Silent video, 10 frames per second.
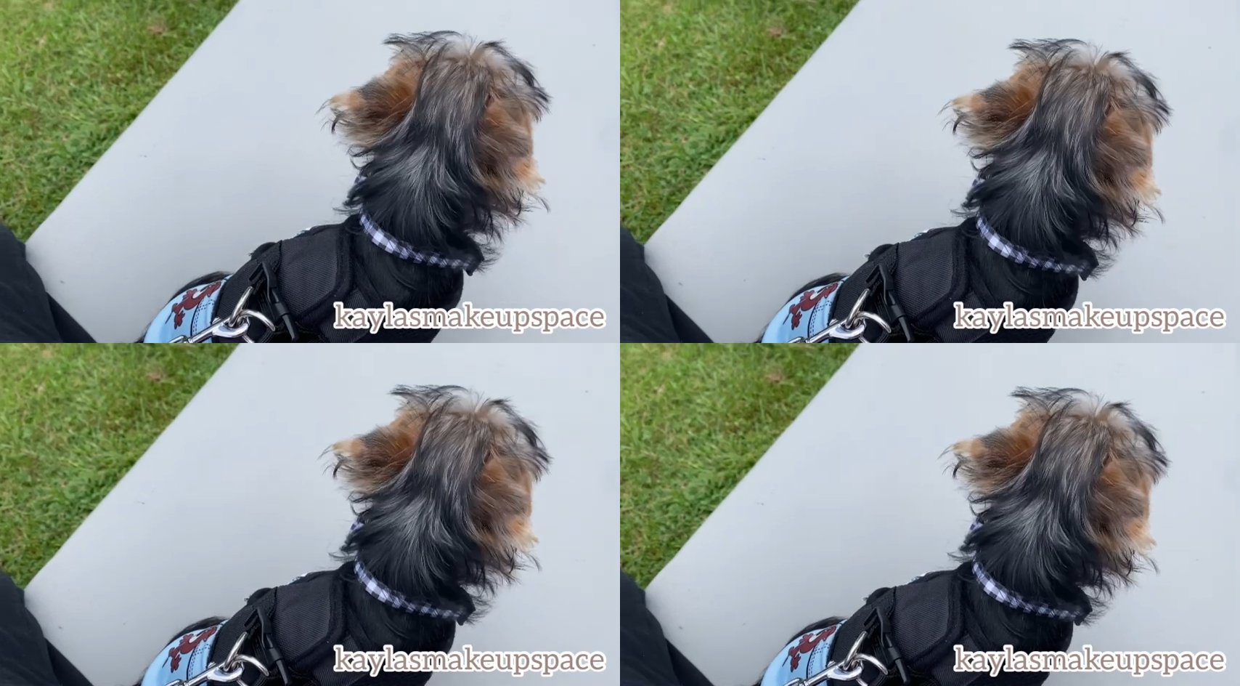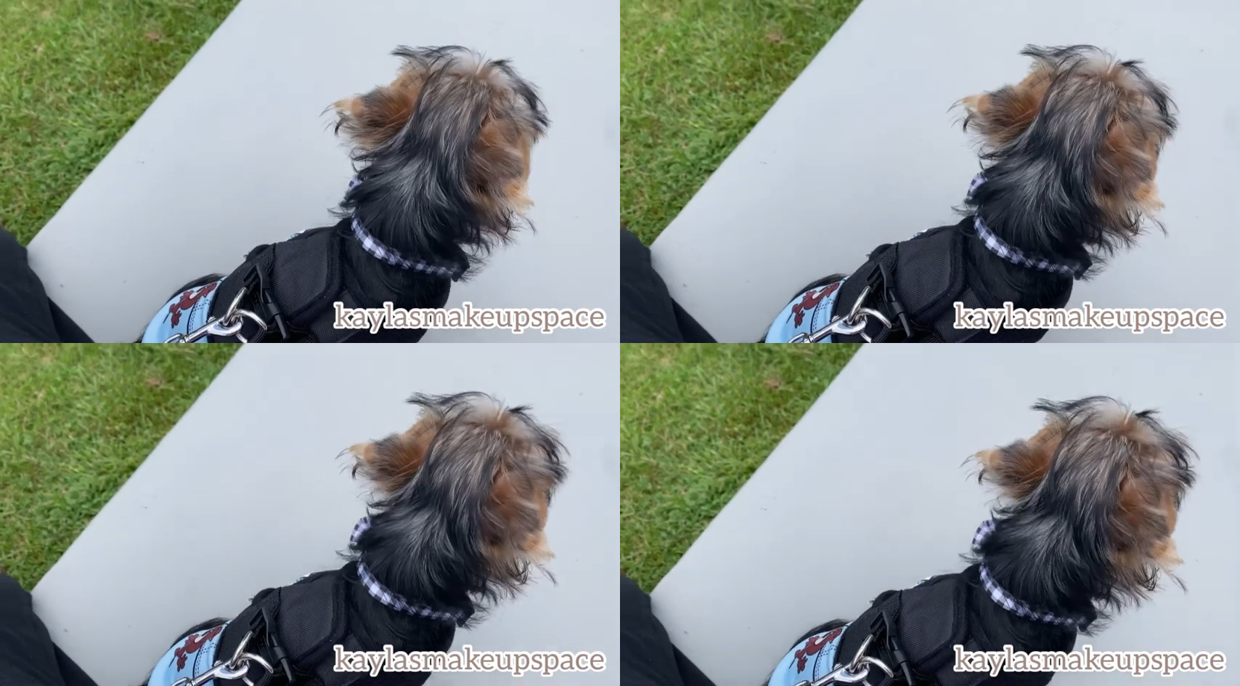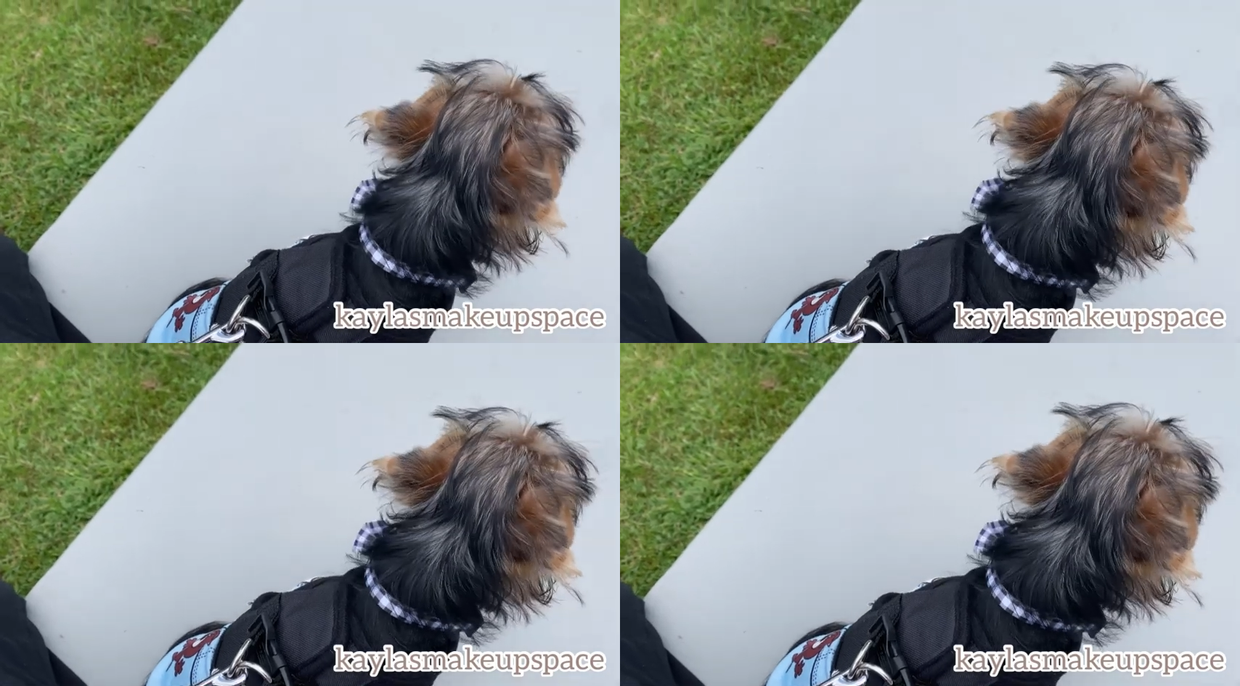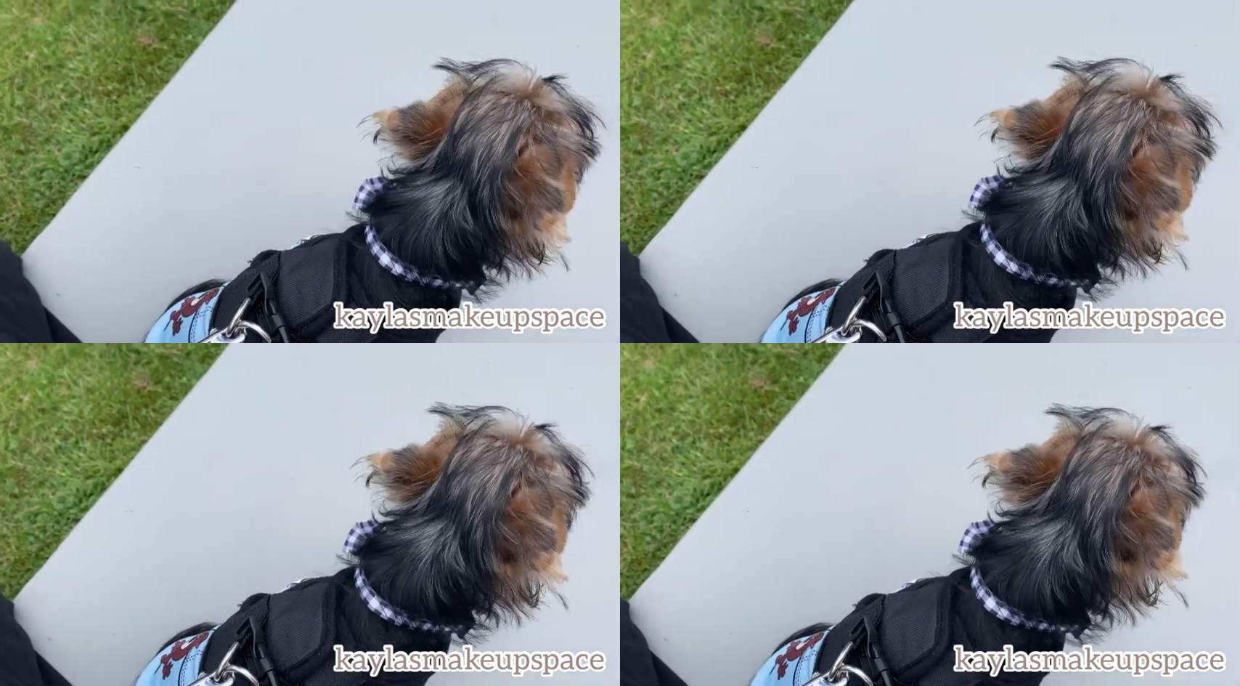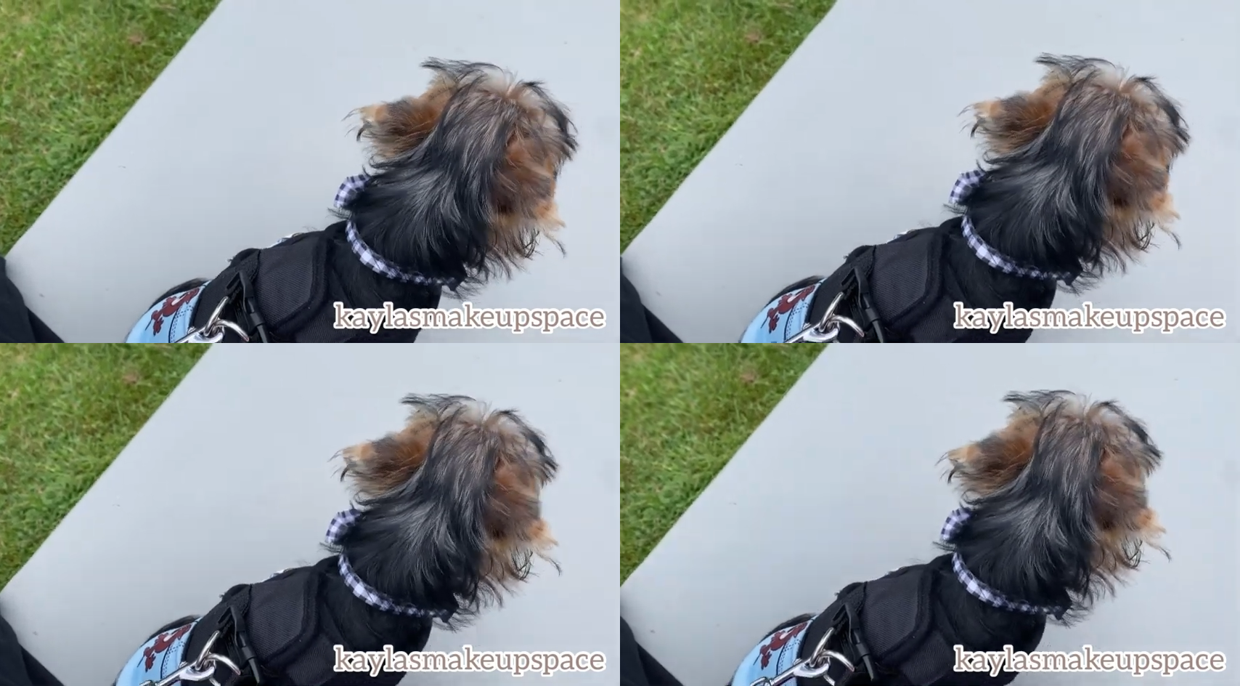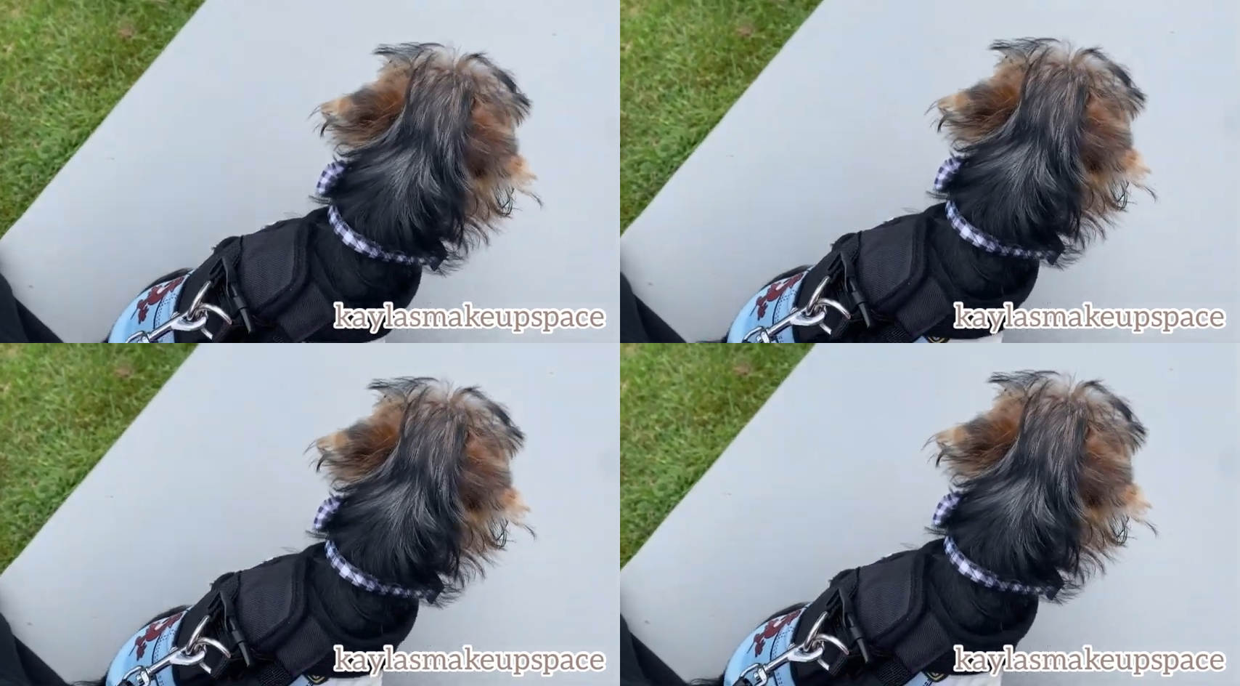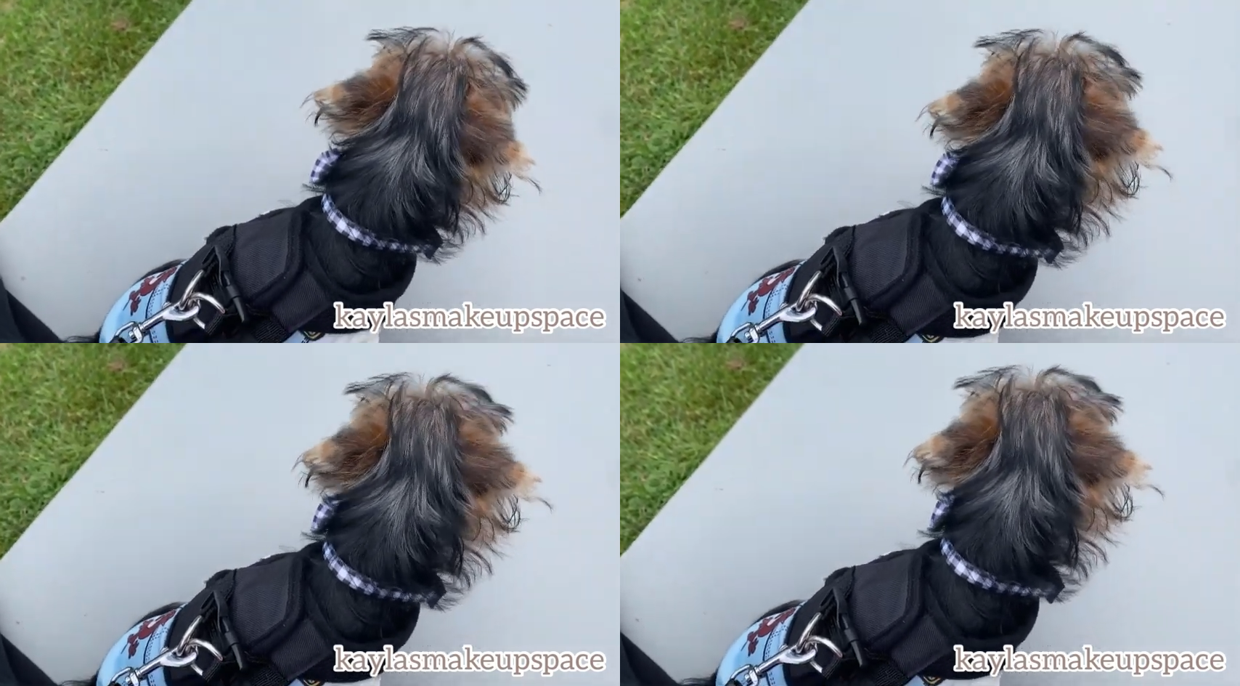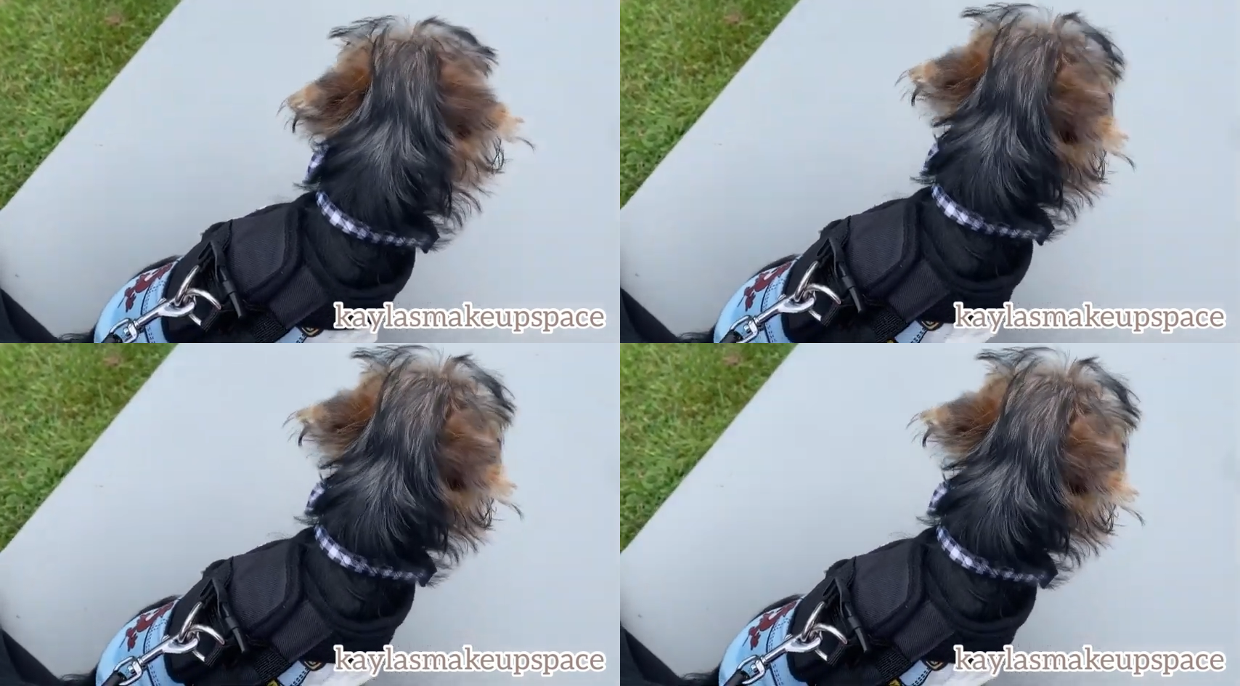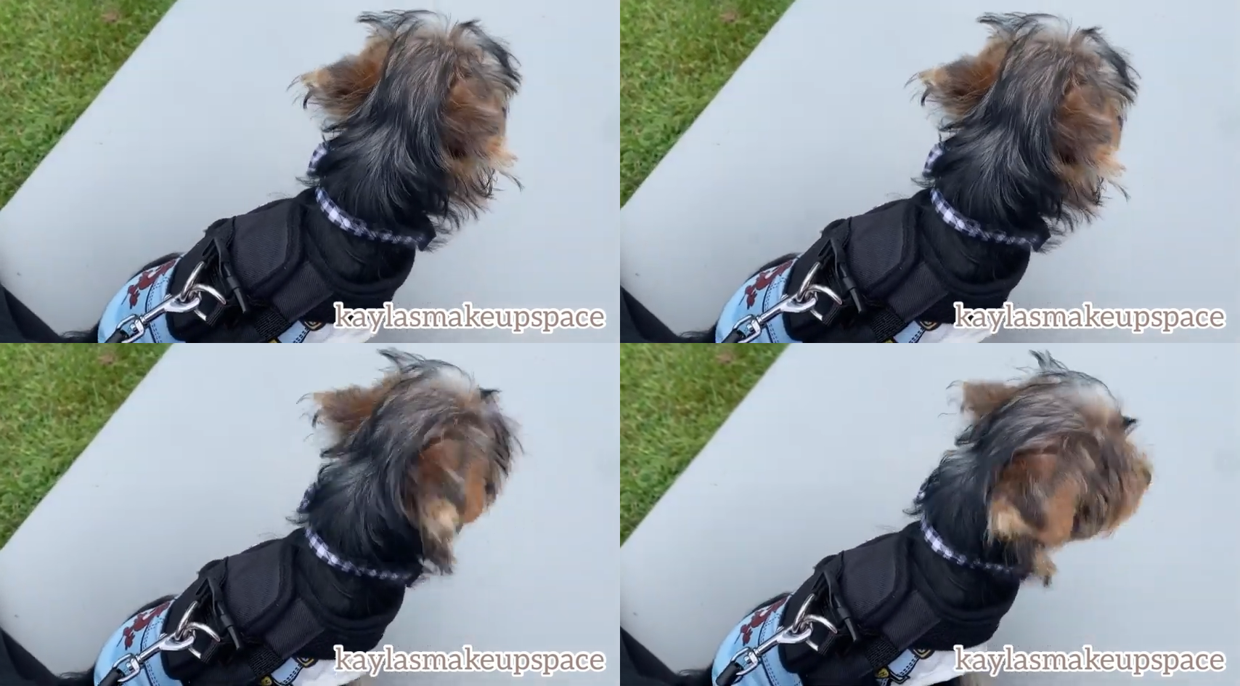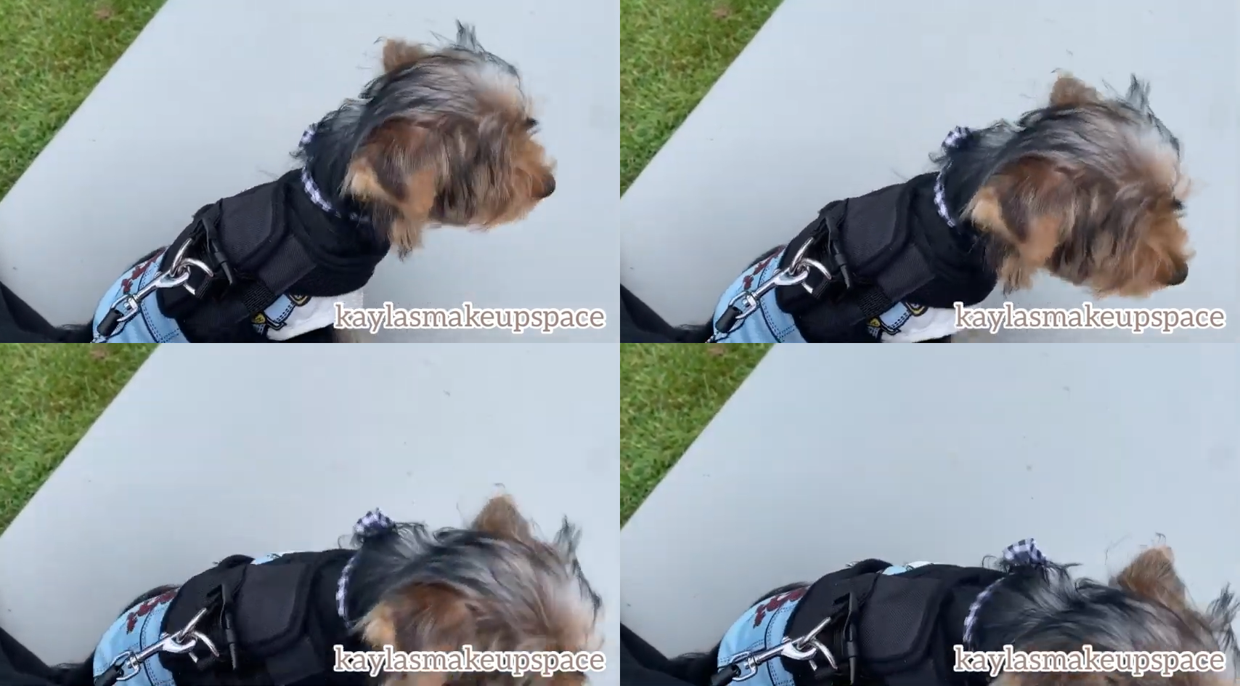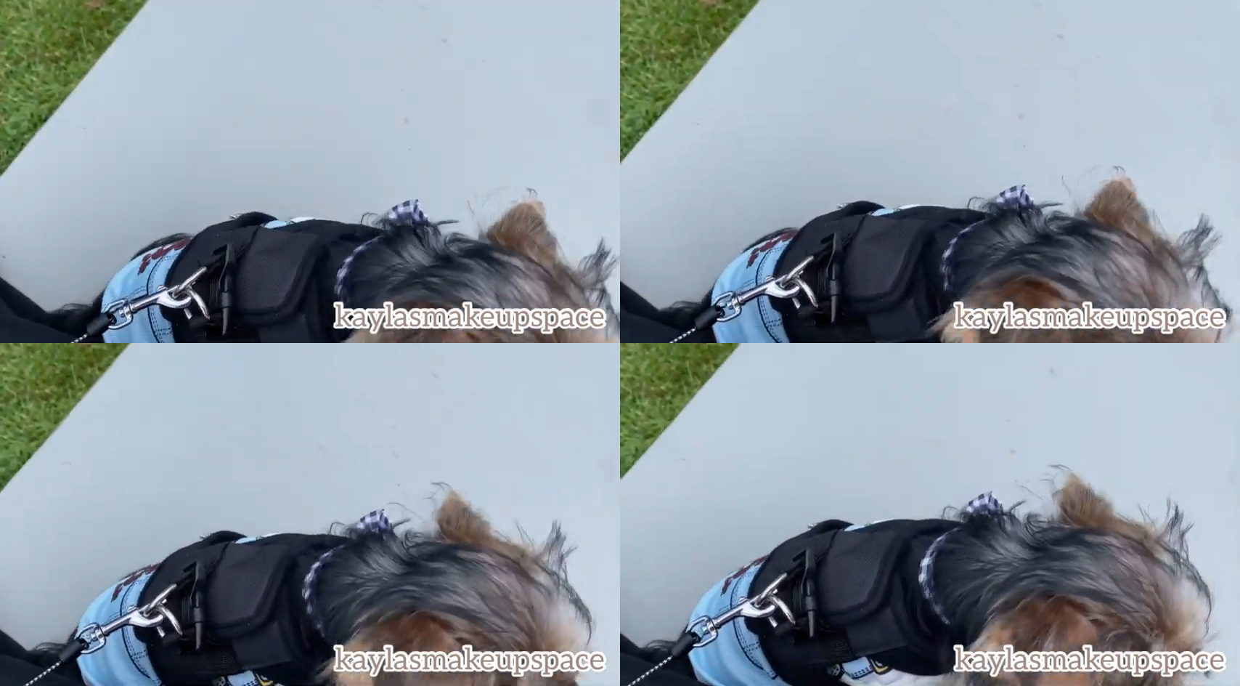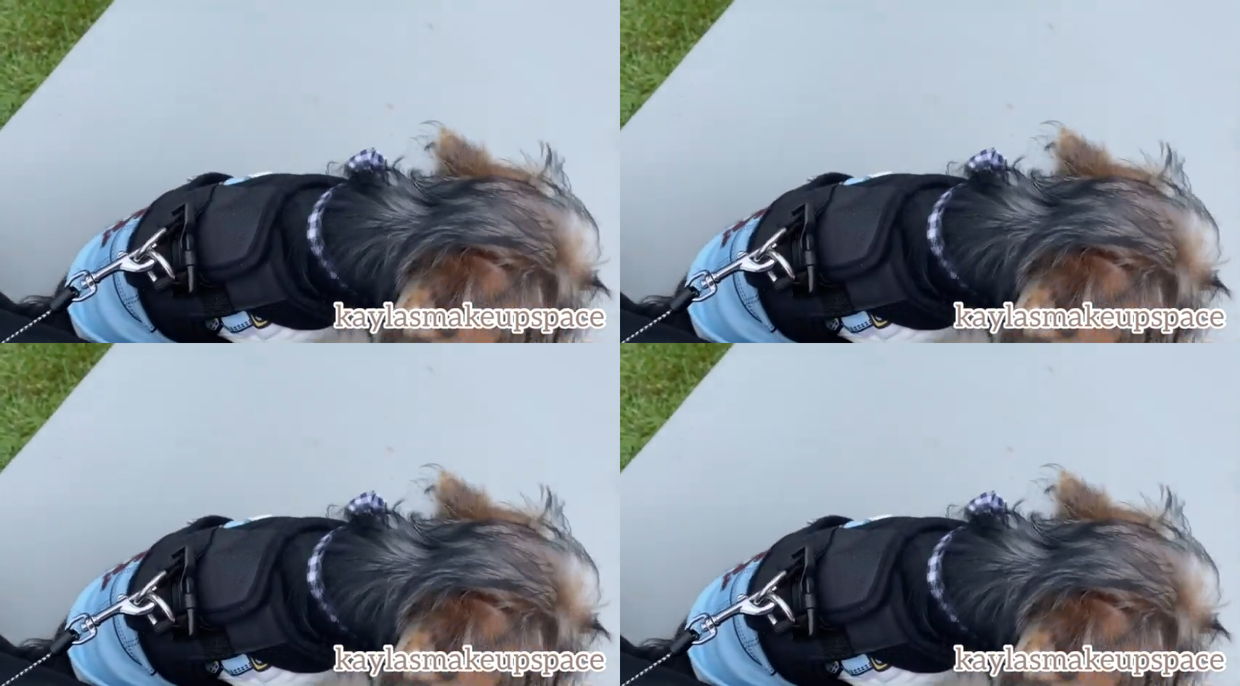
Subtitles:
[unreadable: no face in view]